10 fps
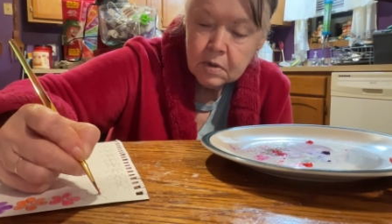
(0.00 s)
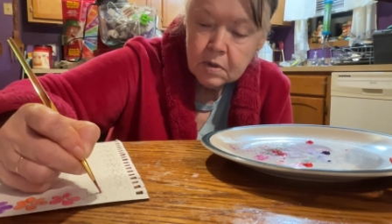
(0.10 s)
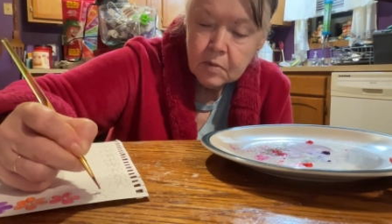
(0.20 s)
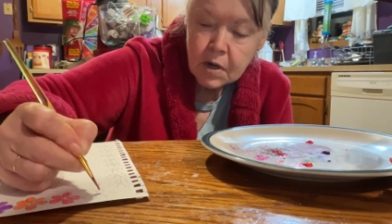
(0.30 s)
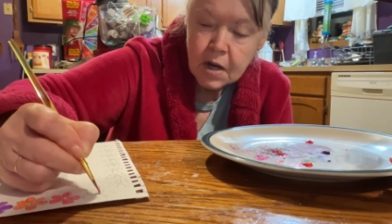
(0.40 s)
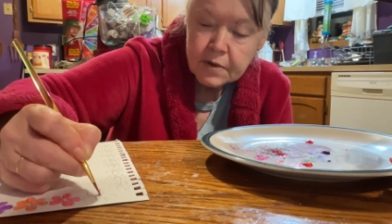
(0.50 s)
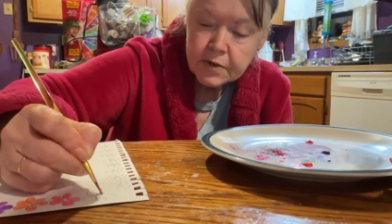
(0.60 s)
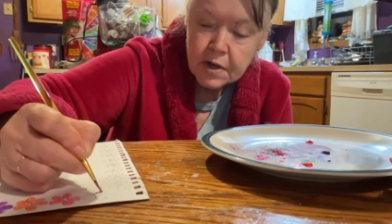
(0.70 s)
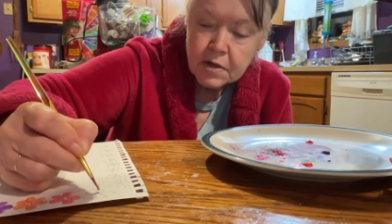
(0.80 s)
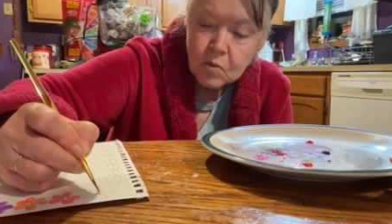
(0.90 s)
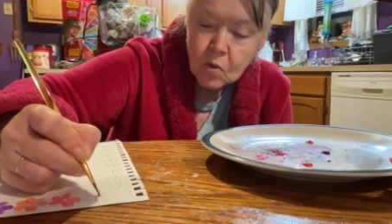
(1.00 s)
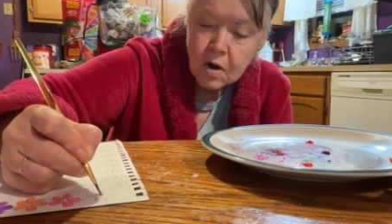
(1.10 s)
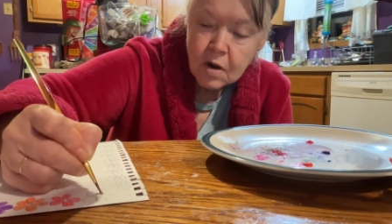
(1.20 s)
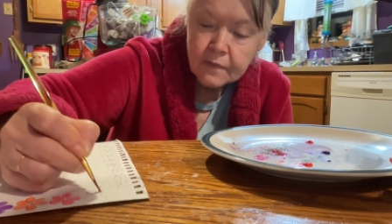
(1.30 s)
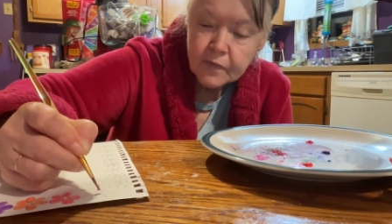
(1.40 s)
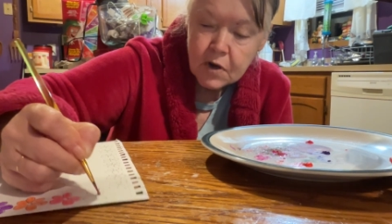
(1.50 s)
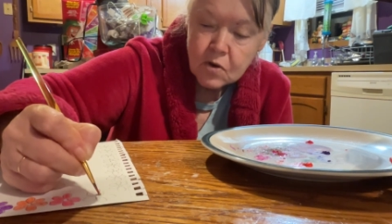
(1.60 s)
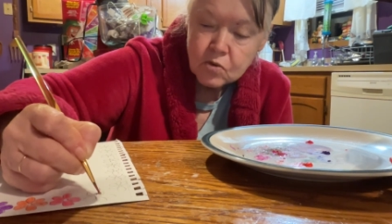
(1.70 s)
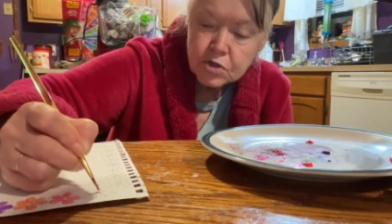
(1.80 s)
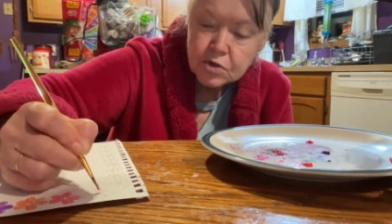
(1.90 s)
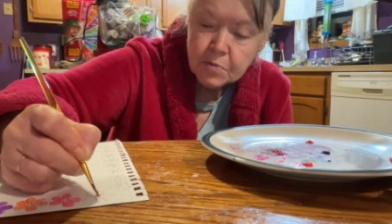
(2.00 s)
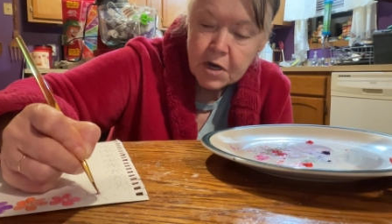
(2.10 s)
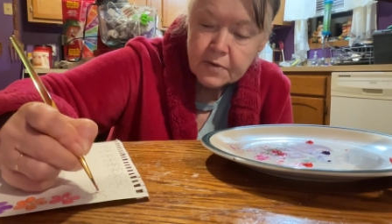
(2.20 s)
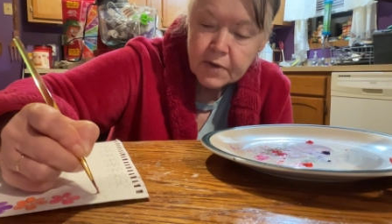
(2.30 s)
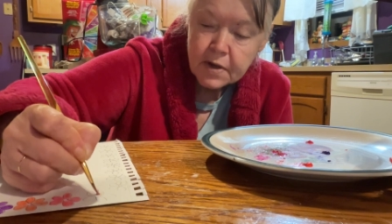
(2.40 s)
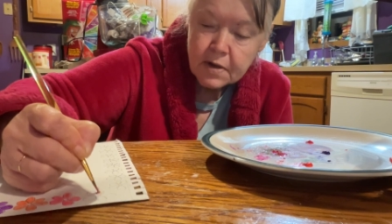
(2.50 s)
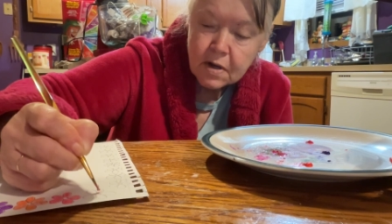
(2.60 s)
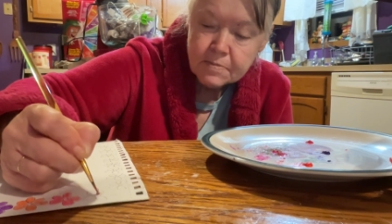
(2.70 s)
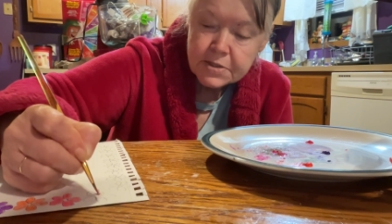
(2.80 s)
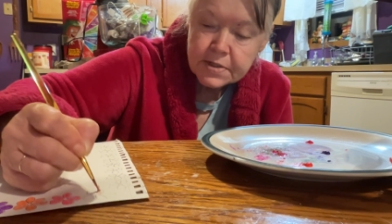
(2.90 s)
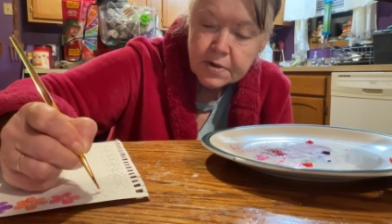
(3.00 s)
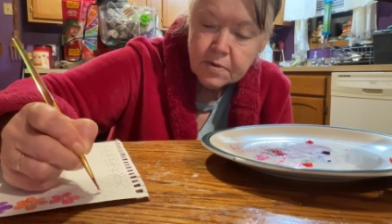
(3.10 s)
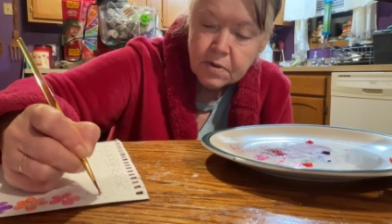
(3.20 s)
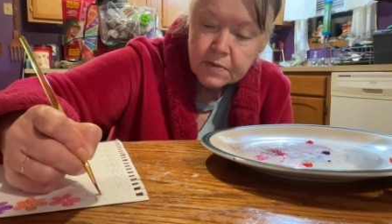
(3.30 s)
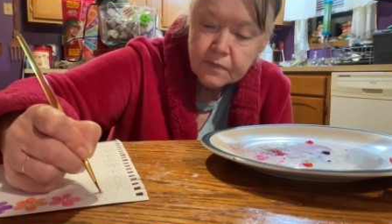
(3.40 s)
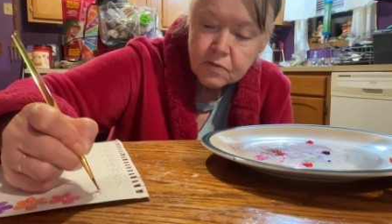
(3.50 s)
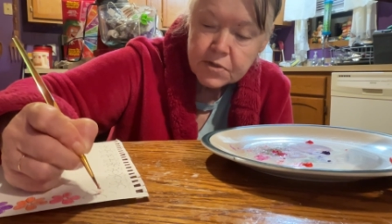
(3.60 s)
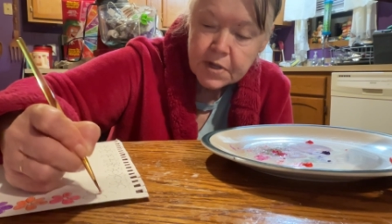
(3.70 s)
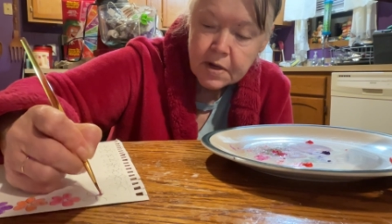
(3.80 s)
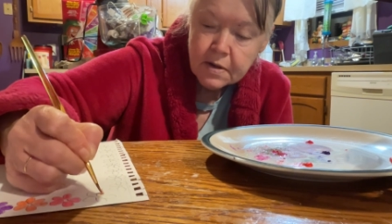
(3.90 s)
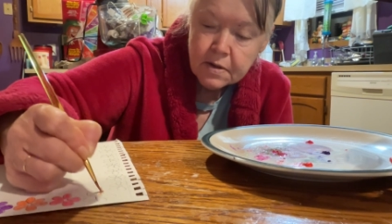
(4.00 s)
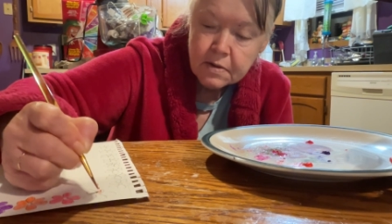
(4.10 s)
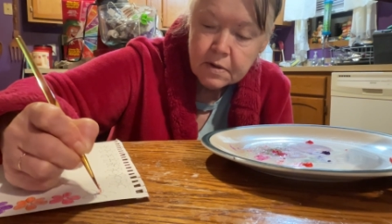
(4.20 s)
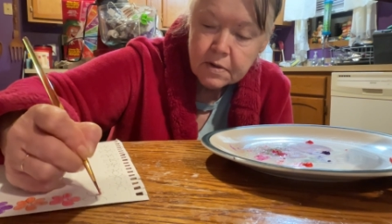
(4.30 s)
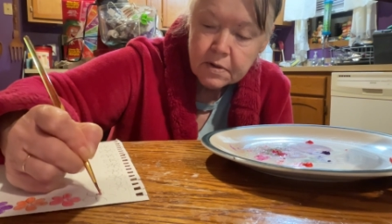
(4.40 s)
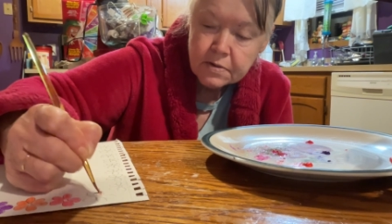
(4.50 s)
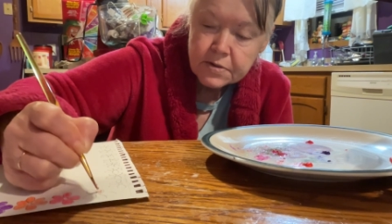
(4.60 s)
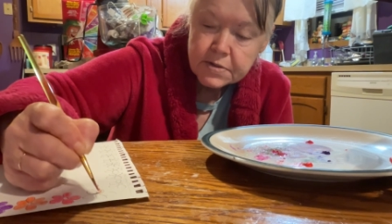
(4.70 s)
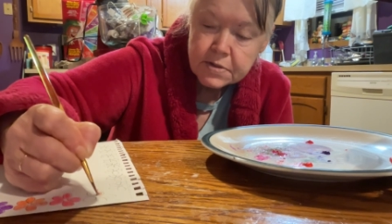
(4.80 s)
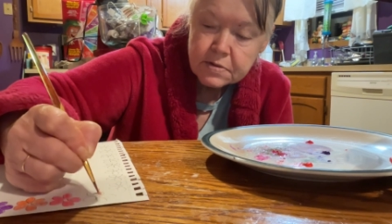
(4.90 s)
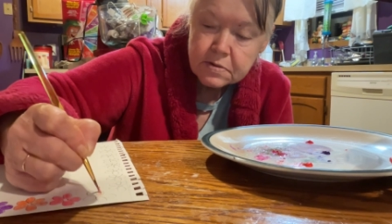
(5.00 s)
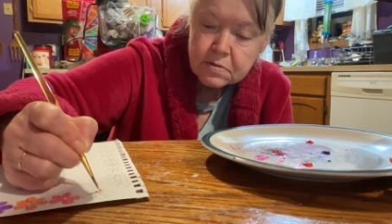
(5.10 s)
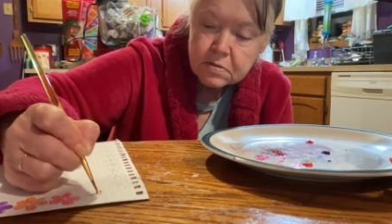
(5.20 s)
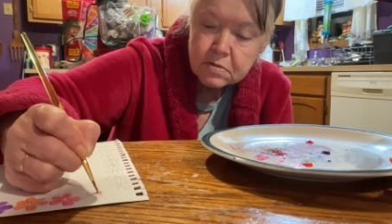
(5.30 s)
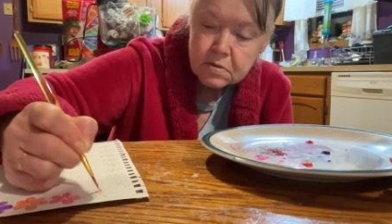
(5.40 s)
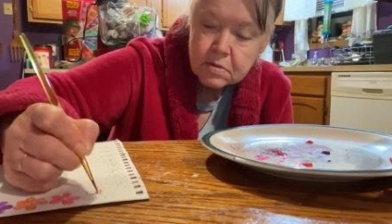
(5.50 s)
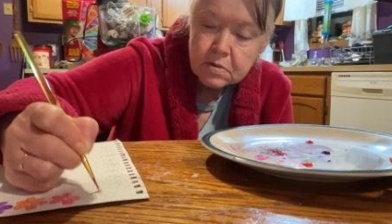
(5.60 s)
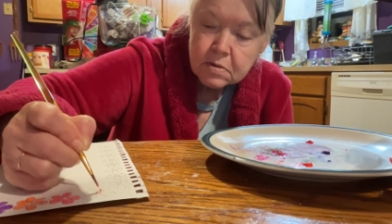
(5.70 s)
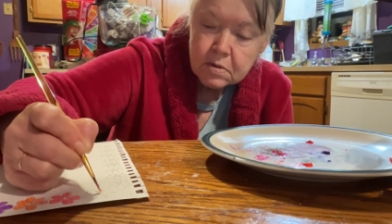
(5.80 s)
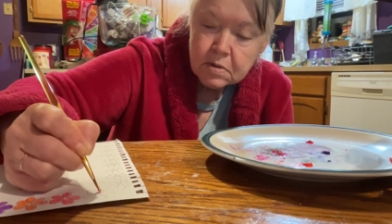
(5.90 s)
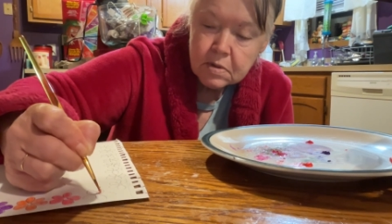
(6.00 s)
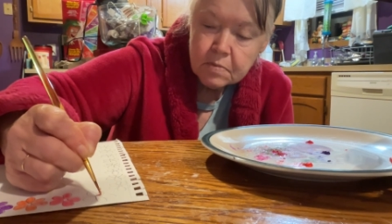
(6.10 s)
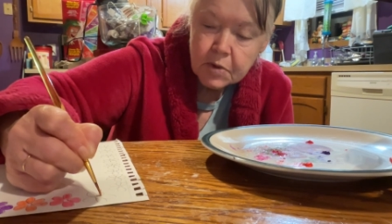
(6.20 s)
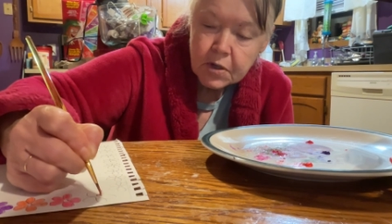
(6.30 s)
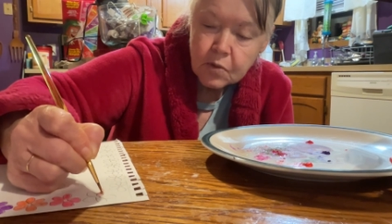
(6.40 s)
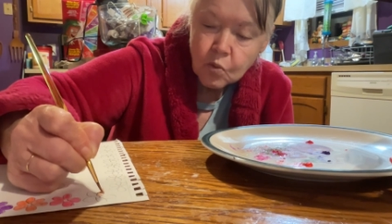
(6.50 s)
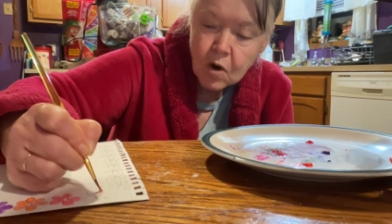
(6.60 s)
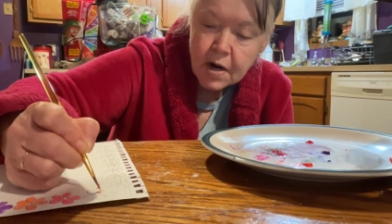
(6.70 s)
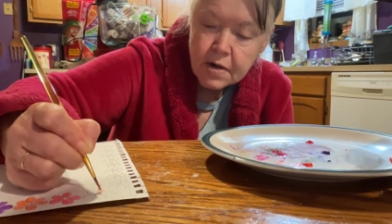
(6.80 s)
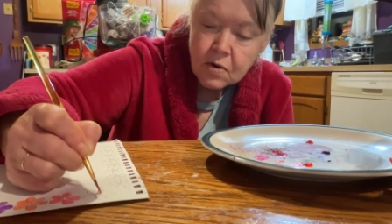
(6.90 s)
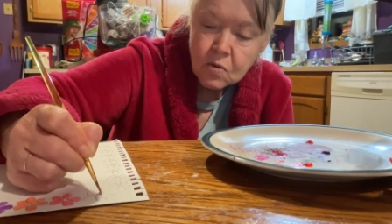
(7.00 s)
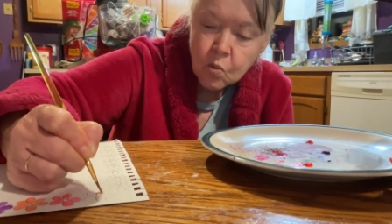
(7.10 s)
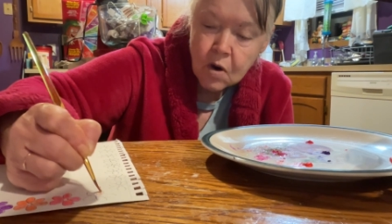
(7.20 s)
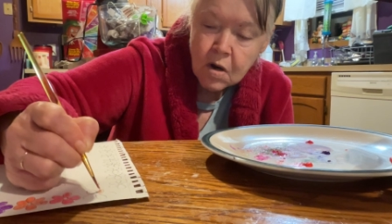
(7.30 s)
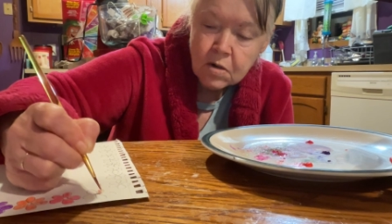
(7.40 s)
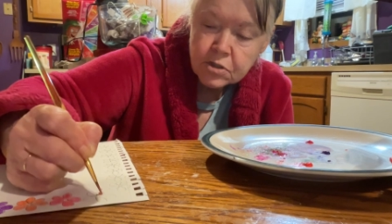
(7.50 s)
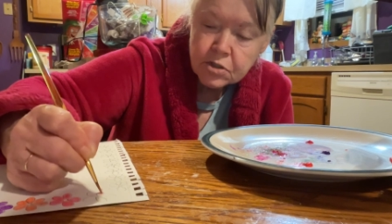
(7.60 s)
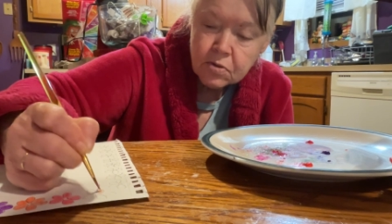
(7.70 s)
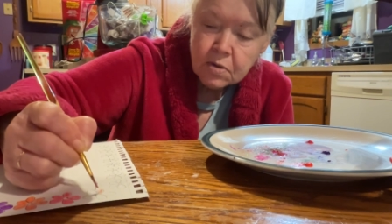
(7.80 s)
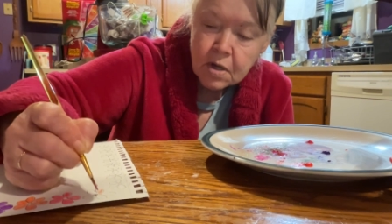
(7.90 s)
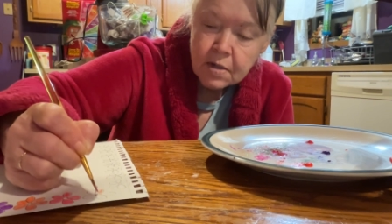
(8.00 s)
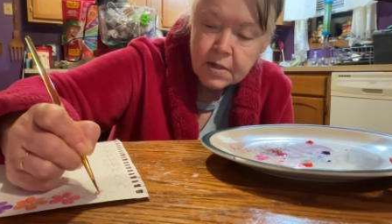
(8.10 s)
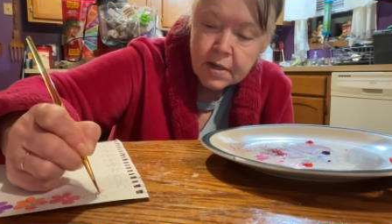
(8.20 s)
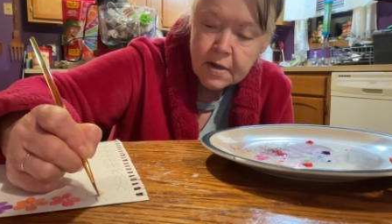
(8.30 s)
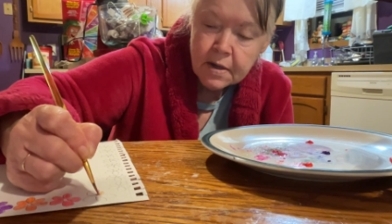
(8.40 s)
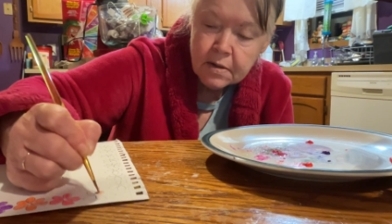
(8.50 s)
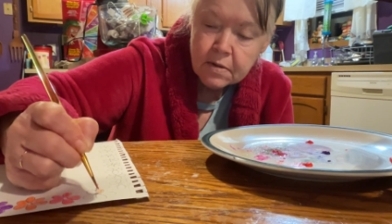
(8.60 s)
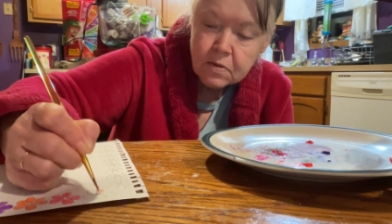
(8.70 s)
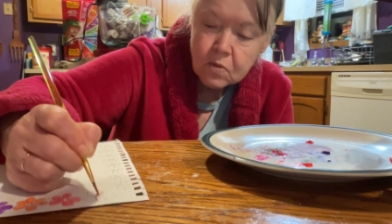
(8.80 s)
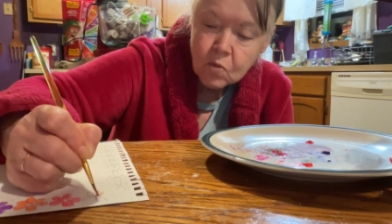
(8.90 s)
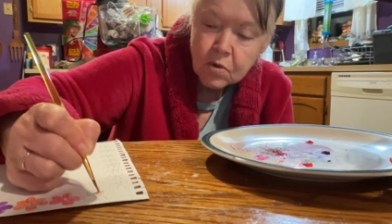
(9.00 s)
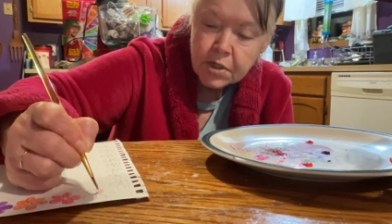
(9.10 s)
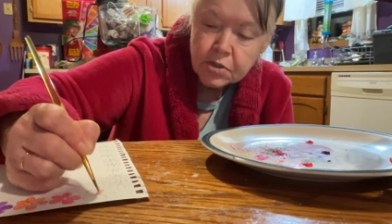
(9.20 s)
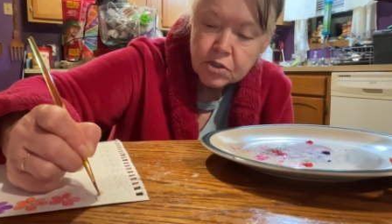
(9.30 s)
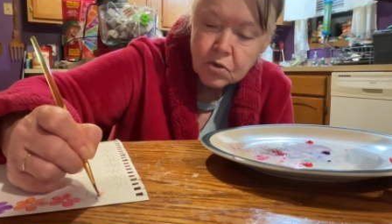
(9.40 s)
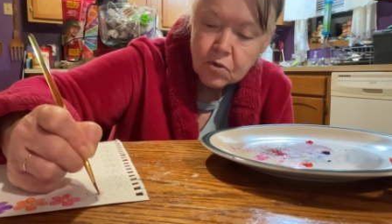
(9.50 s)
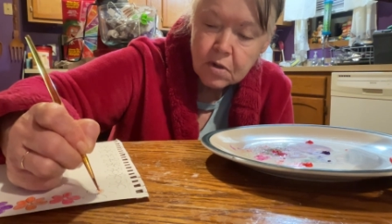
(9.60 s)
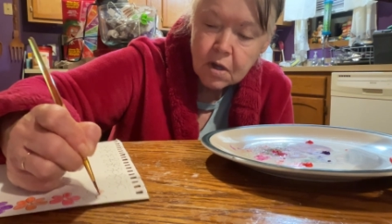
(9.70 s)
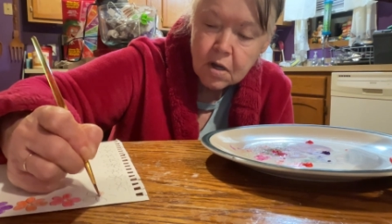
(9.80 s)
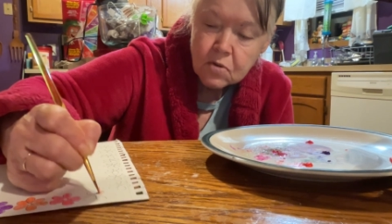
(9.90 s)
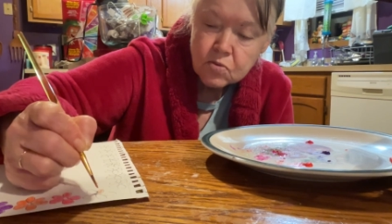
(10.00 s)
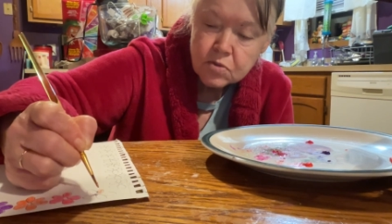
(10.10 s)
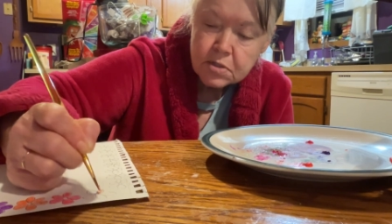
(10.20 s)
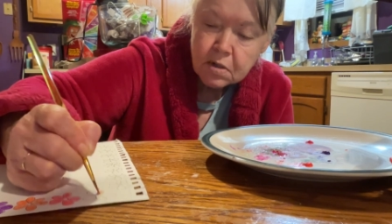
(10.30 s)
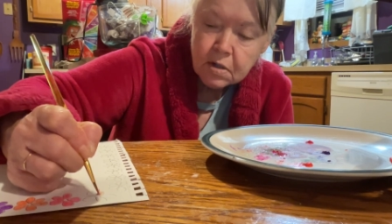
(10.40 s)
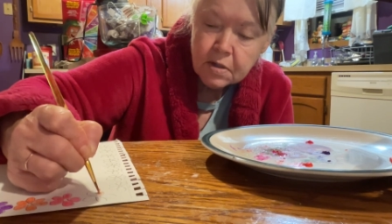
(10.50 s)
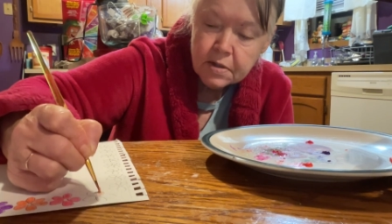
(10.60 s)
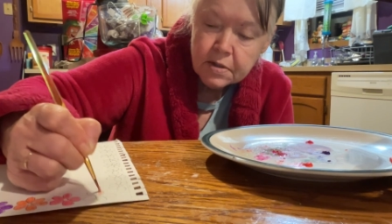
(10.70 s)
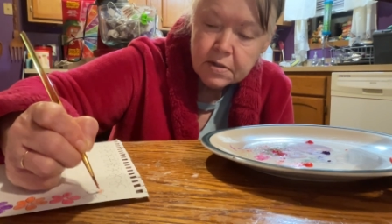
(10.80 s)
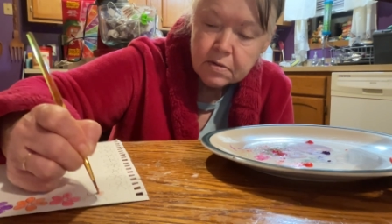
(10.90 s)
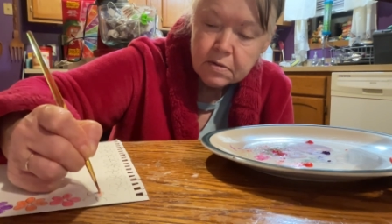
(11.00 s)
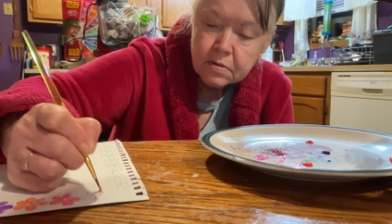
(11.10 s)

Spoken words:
But I'll tell you what, folks, you may think I'm silly for saying this, but a wringer washer like that will get your clothes clean.